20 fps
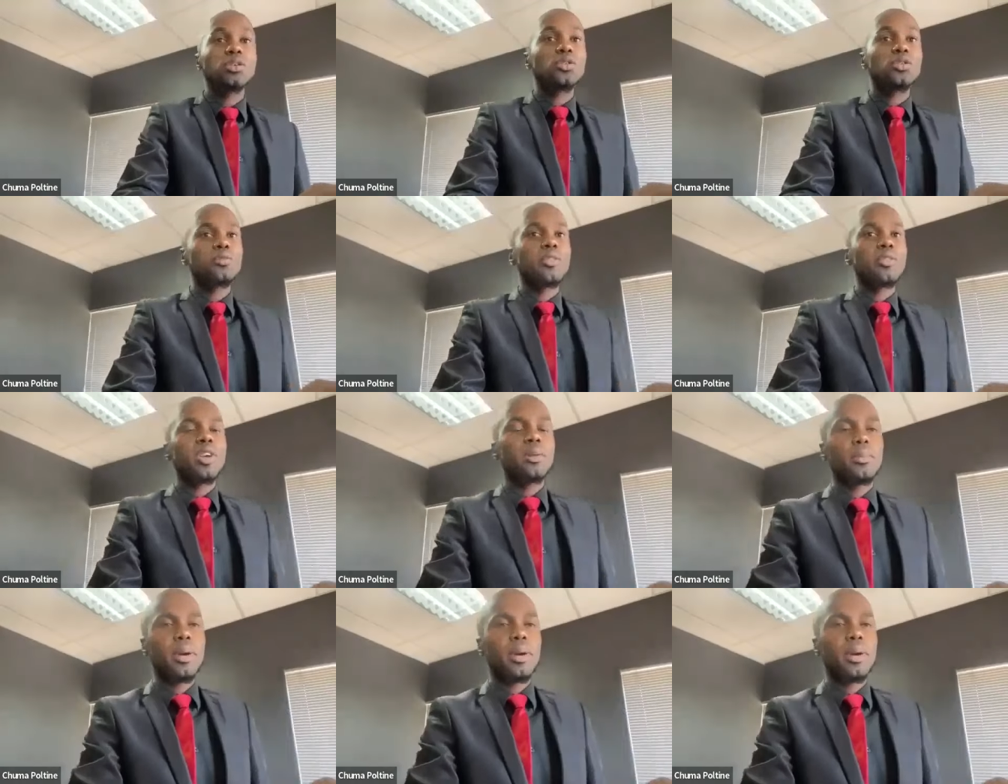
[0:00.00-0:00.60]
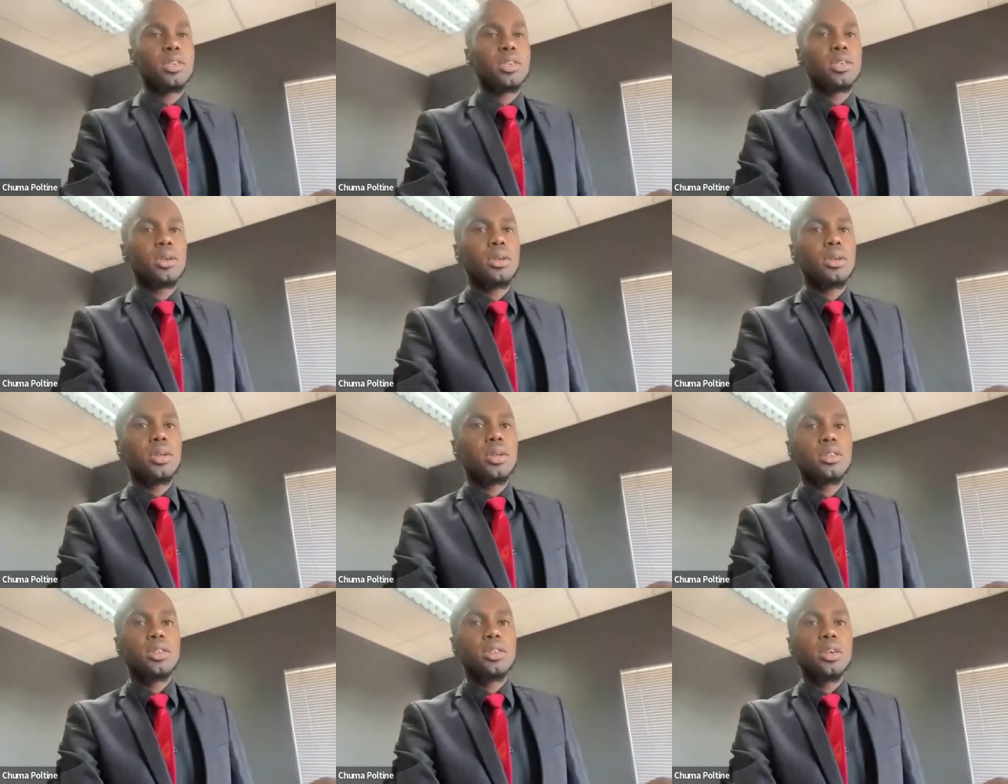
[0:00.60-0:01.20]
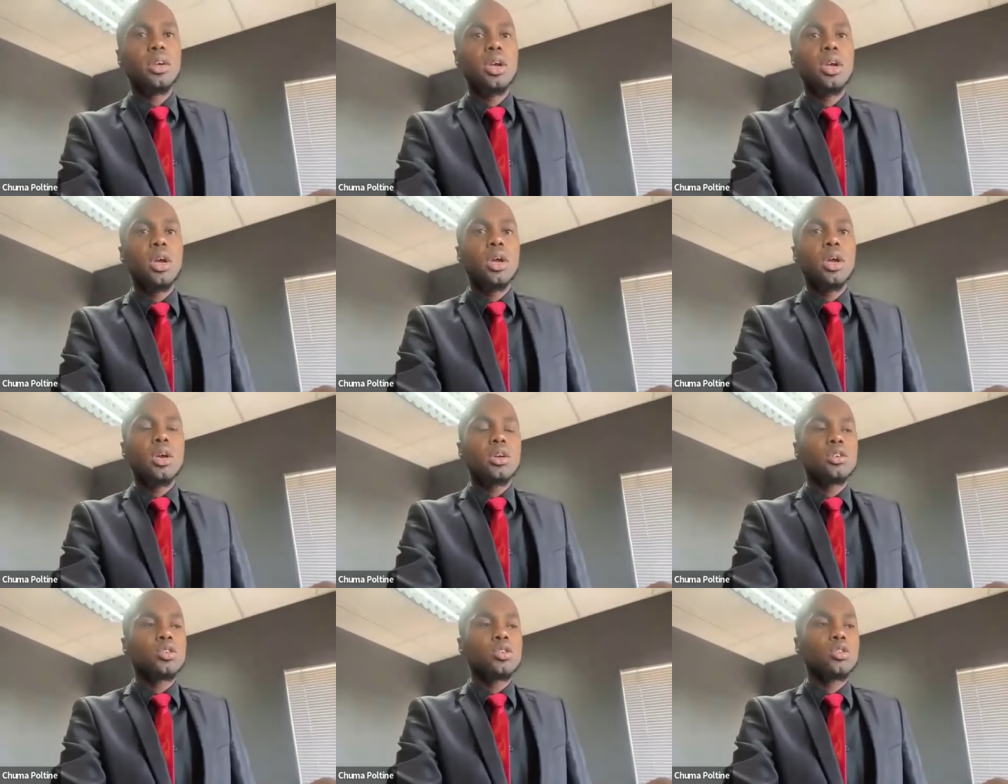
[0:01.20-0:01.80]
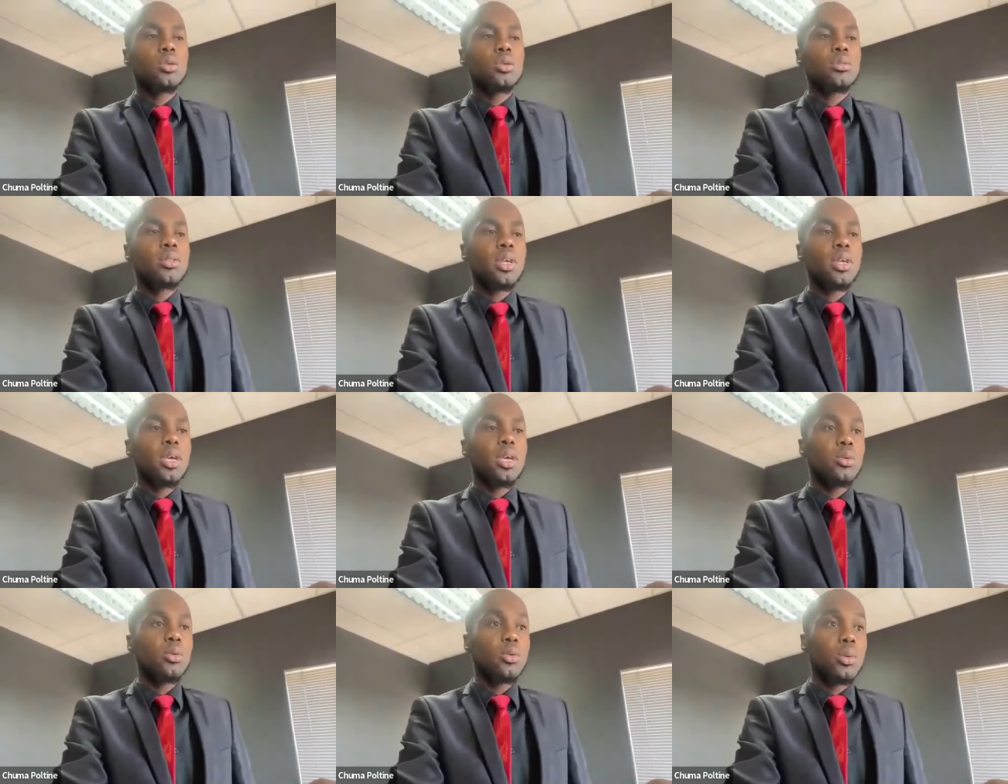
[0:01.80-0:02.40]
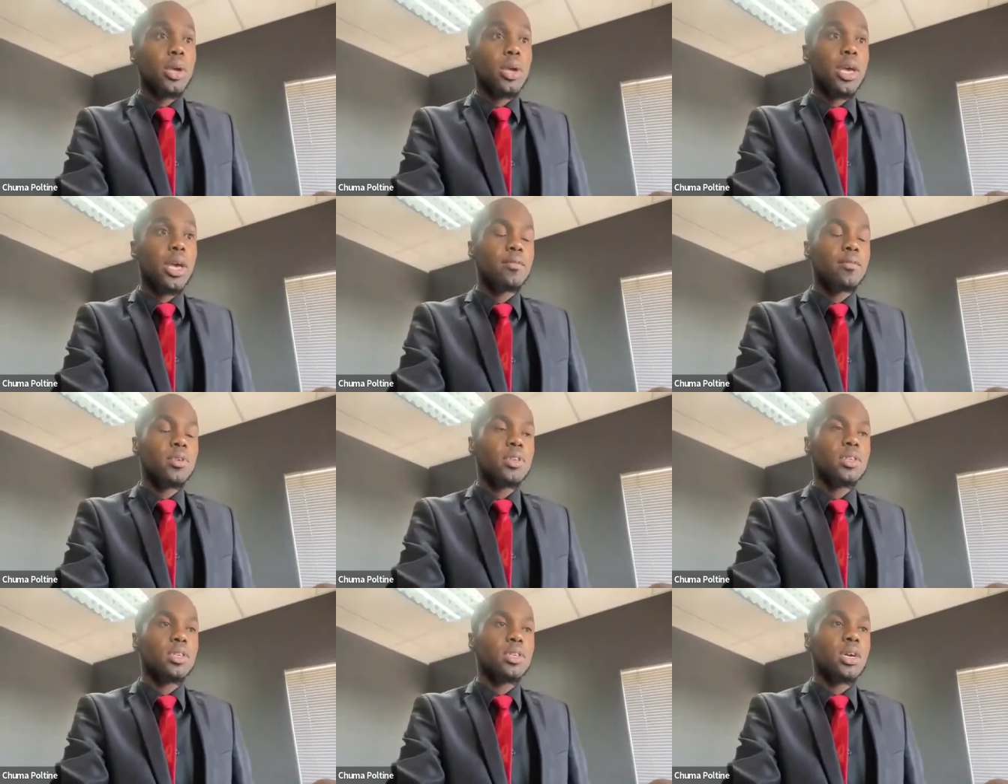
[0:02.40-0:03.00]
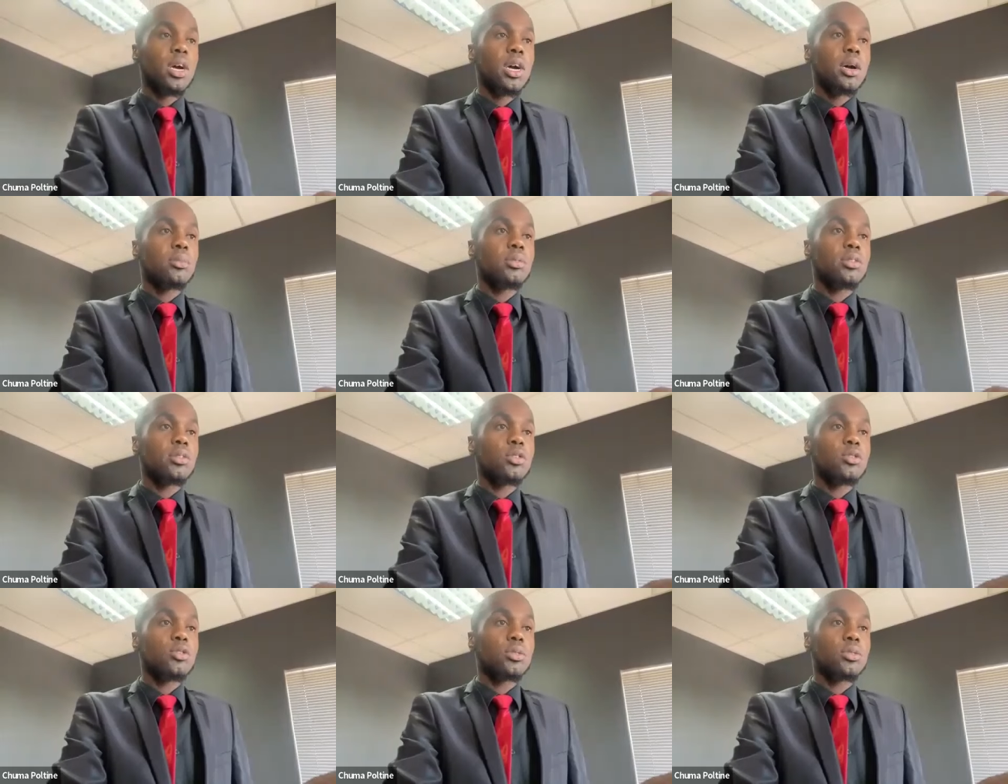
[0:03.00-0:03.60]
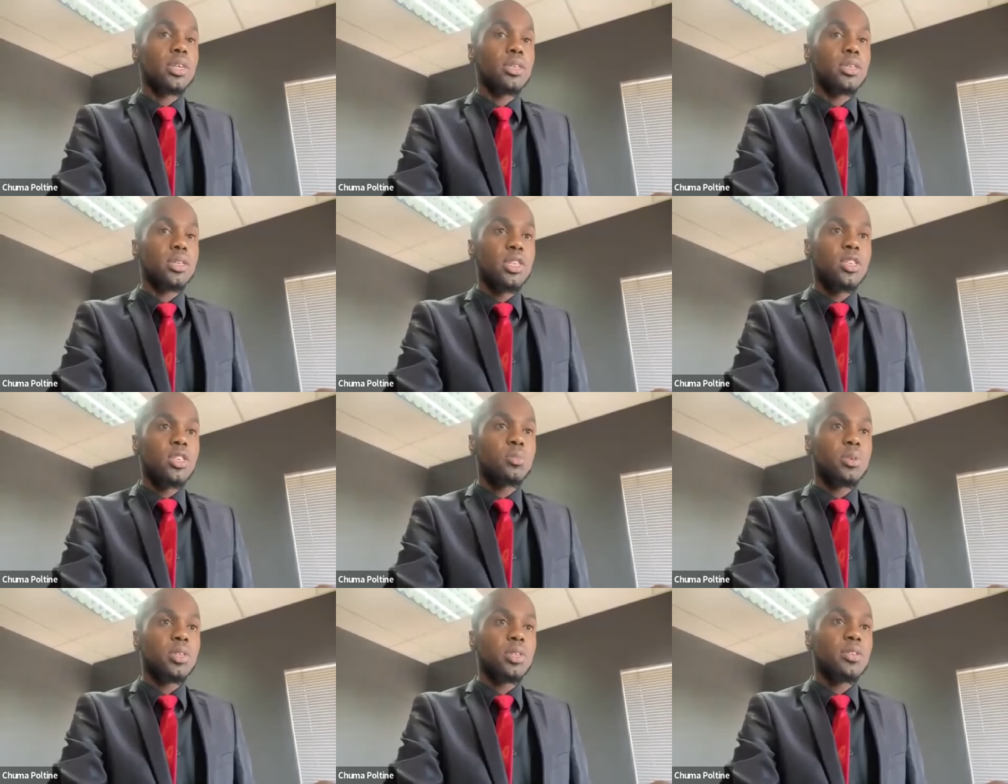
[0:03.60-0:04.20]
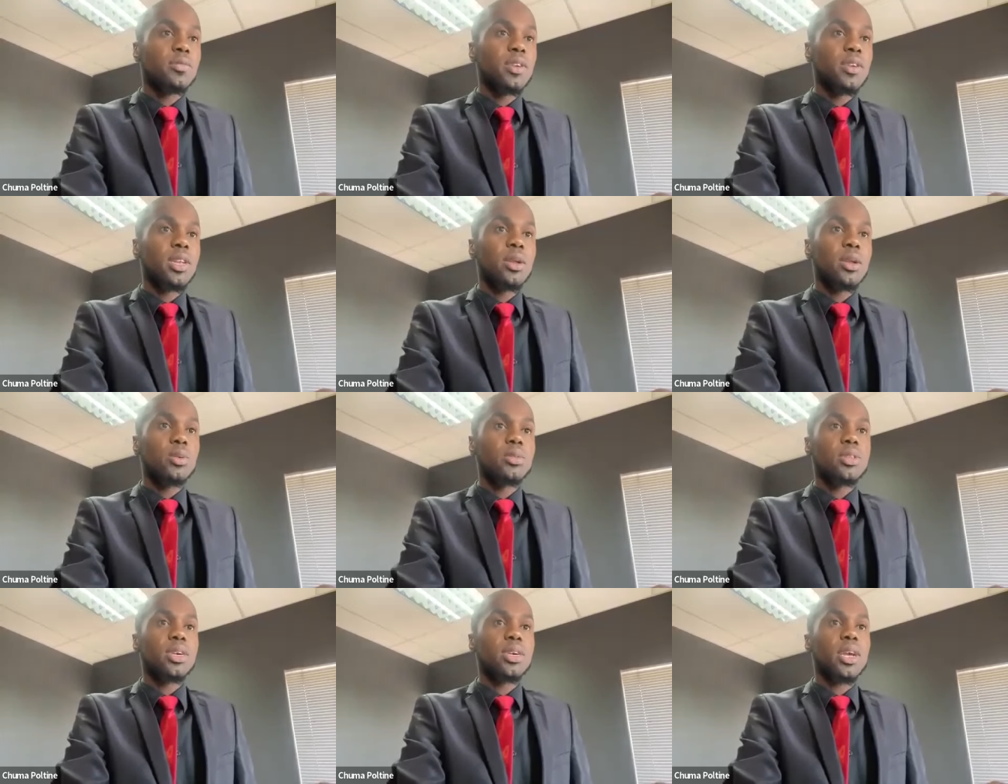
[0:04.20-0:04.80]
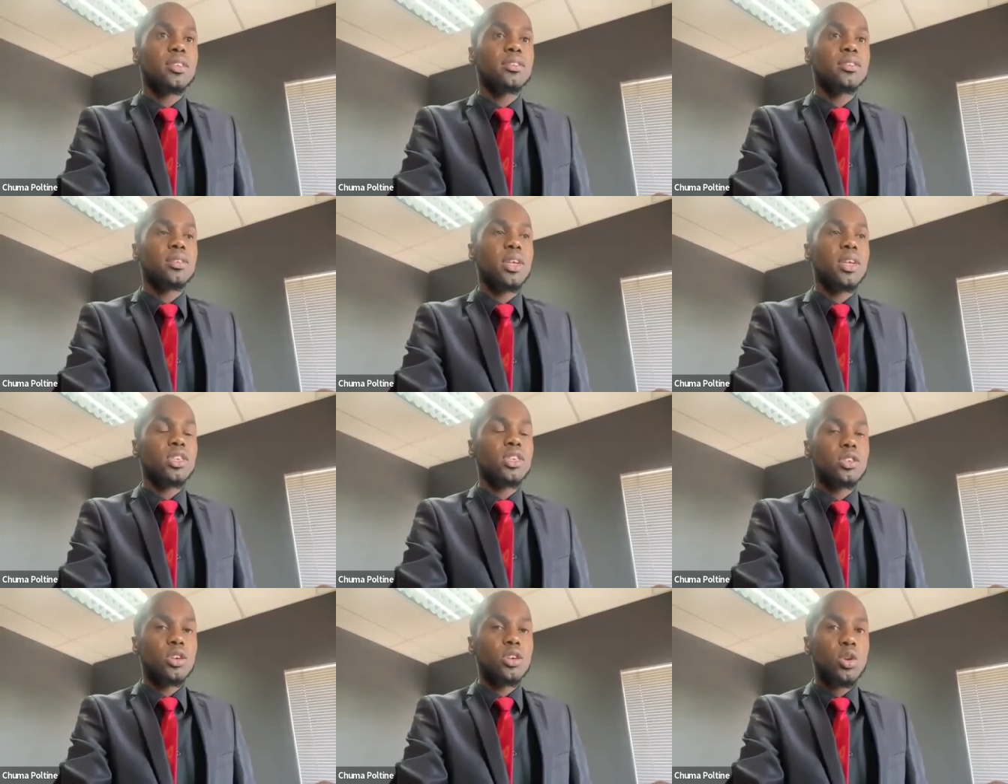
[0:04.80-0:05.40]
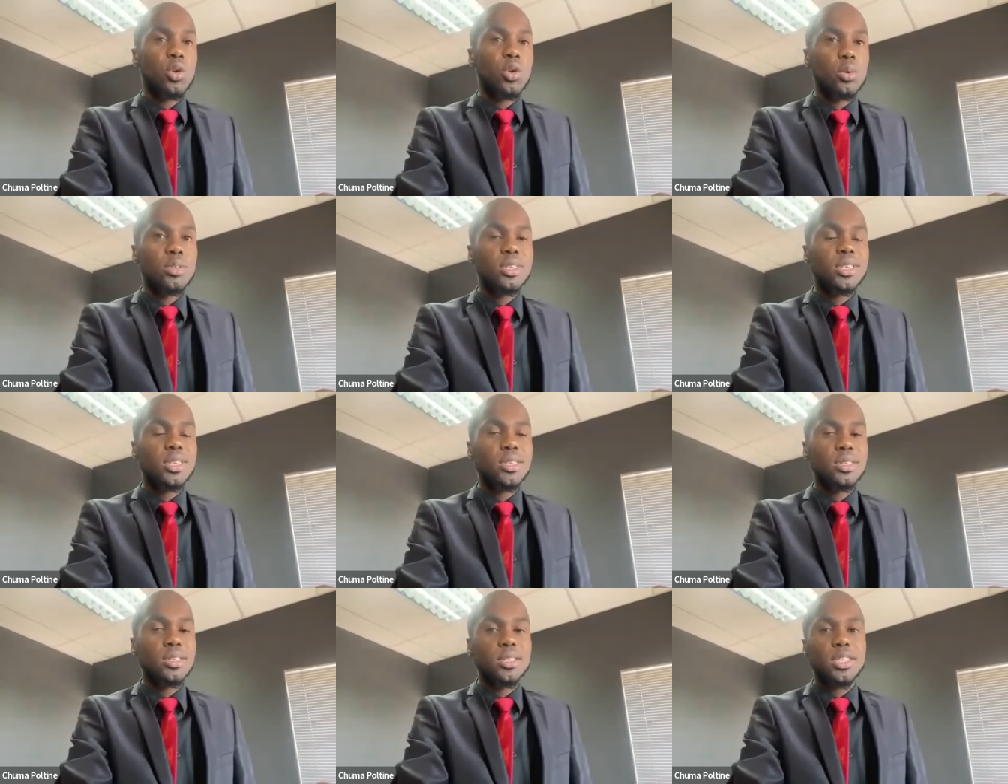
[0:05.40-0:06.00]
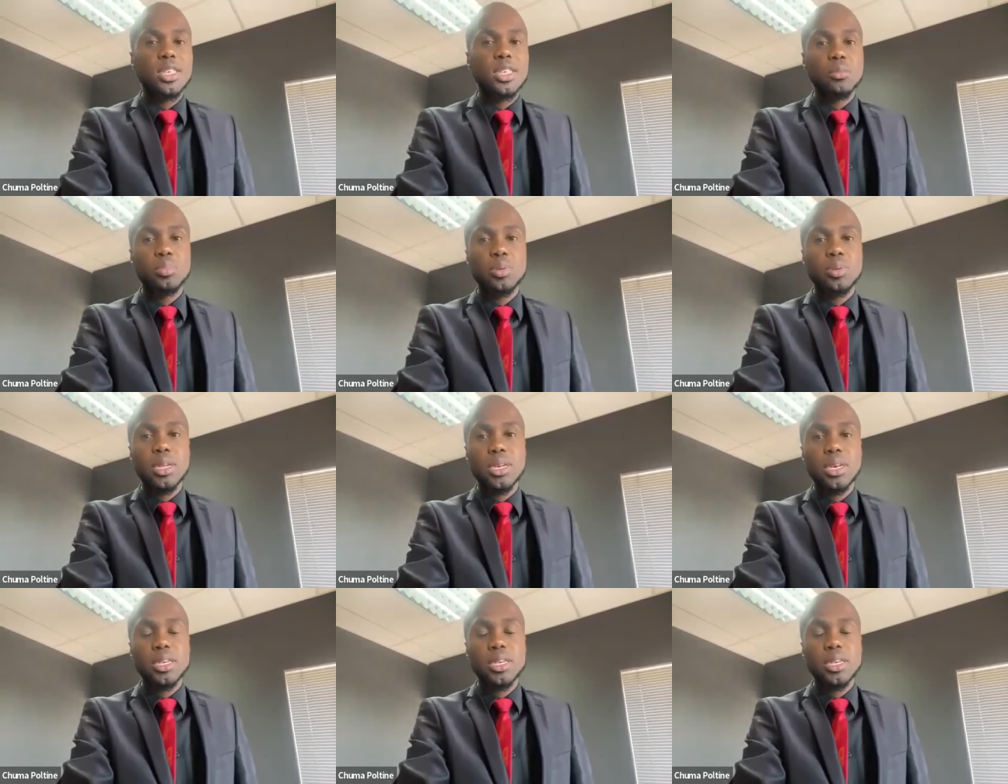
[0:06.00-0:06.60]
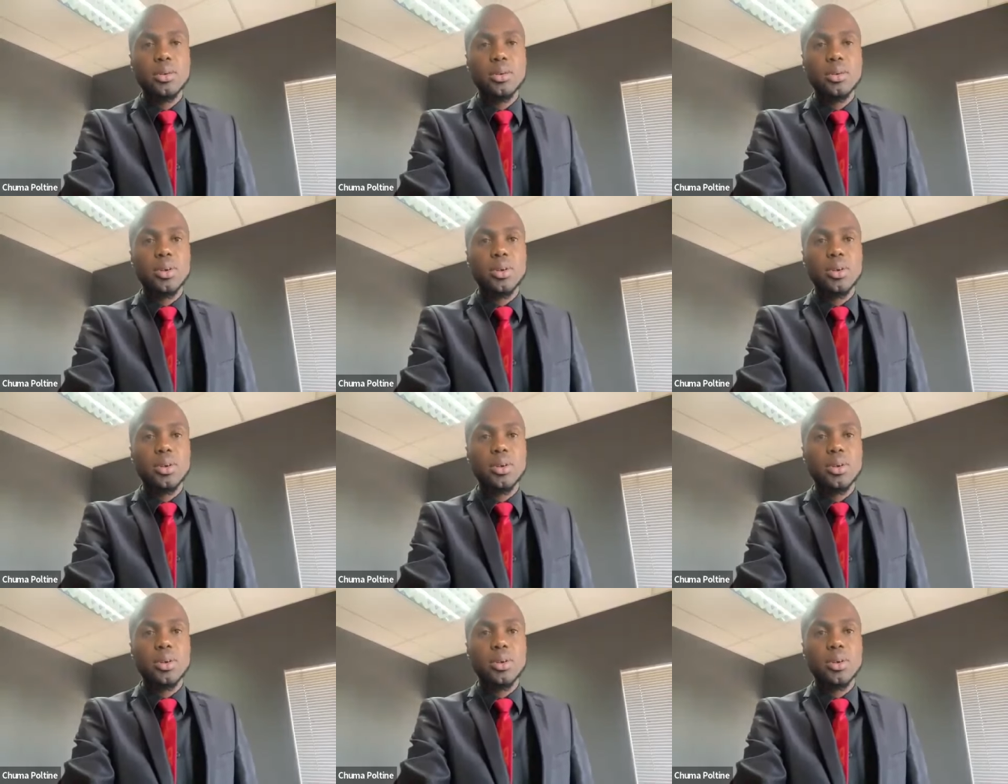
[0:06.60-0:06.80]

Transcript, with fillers: thank you very much, Alexa. So there we have it. Uh, so that deals specifically with the cancellation clause in the T P N lease